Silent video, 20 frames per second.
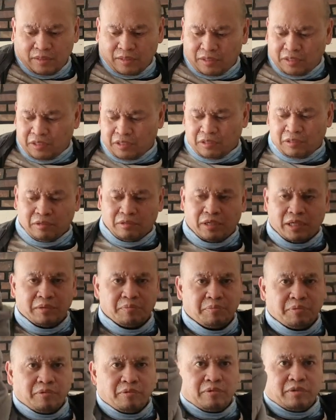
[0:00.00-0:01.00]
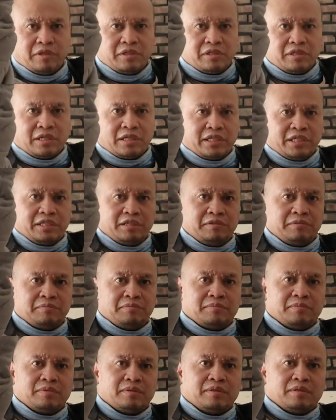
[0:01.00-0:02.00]
so I pull the
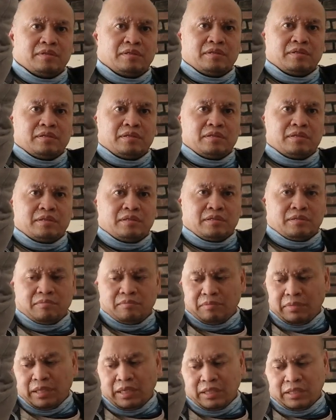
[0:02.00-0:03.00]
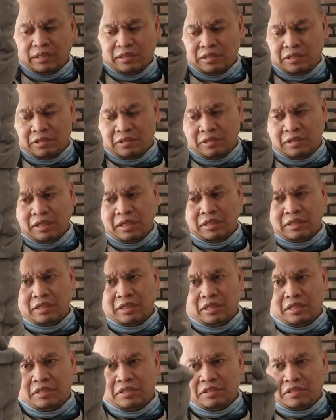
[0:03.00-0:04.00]
sleeve back so that the
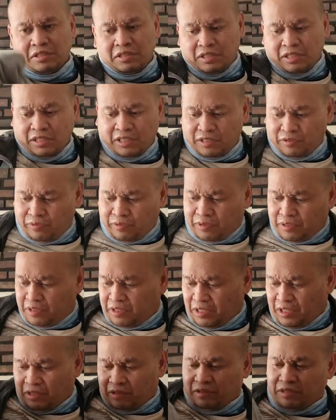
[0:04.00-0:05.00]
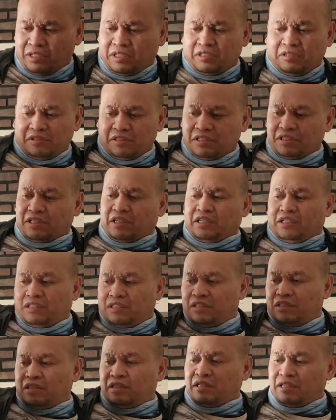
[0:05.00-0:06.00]
inner side will stay on the inner side
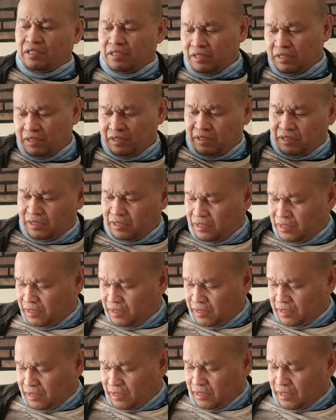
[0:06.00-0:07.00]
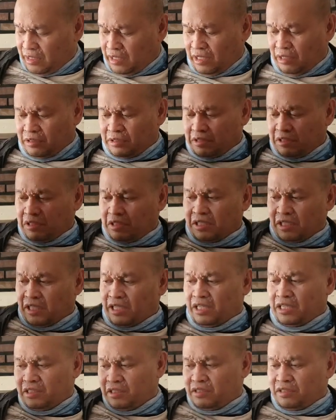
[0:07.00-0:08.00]
and the outer
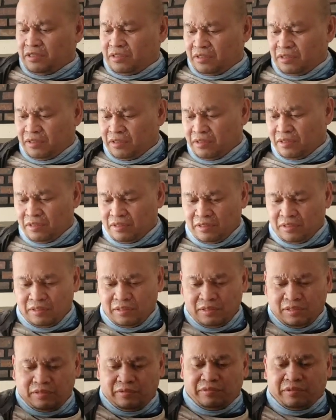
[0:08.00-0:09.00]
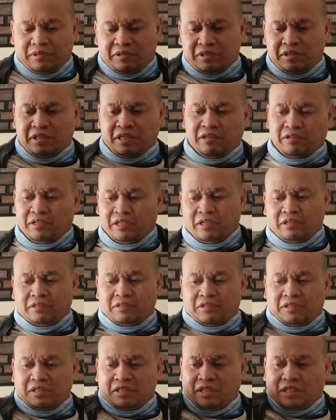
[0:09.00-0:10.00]
side will stay on the
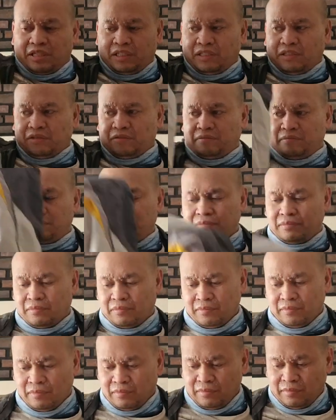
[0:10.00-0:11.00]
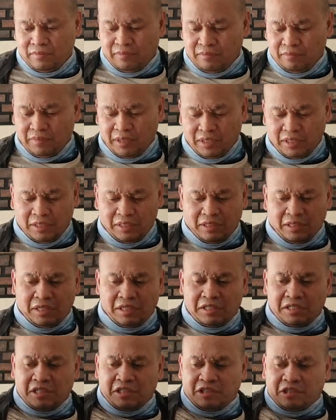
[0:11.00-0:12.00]
other side. Make it
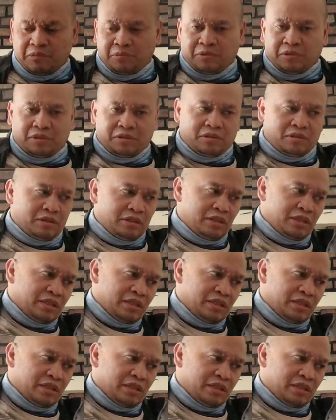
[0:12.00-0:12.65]
easy to put it on the